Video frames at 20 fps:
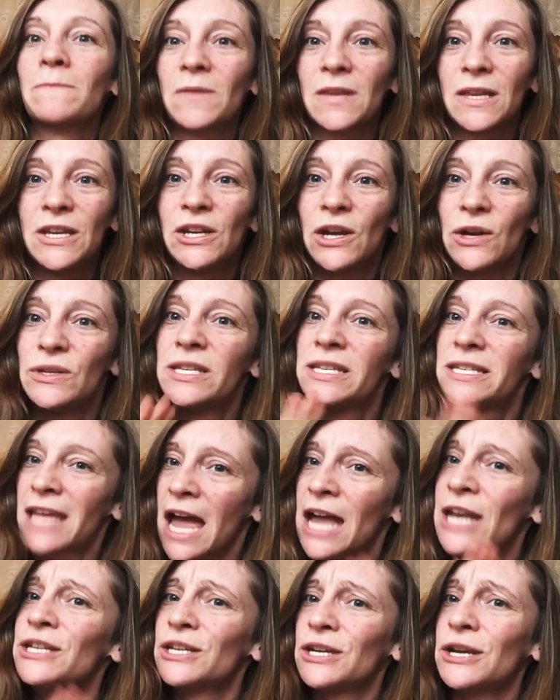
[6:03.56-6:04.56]
you know,
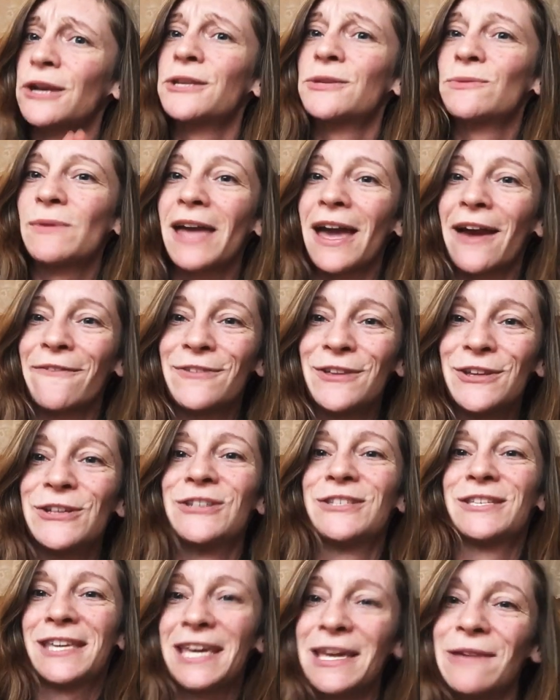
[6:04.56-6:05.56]
standards. We have to
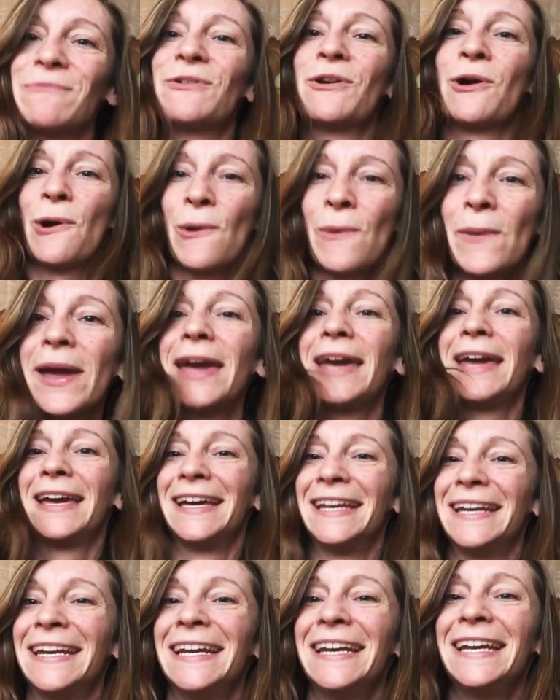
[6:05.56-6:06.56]
just keep
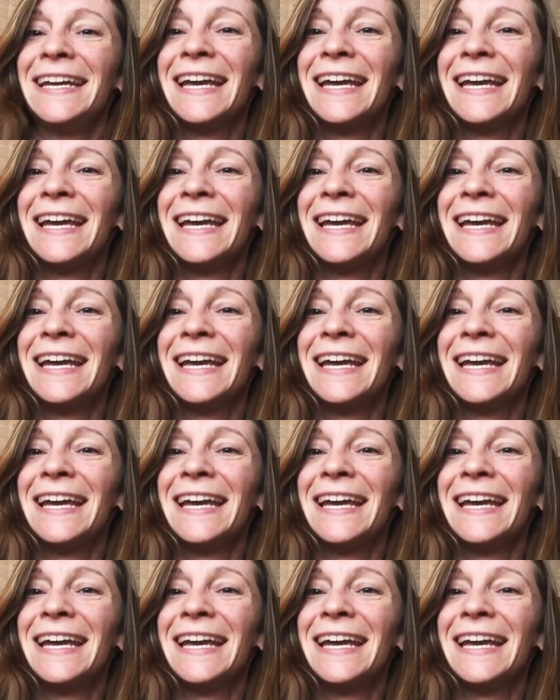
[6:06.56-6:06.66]
going,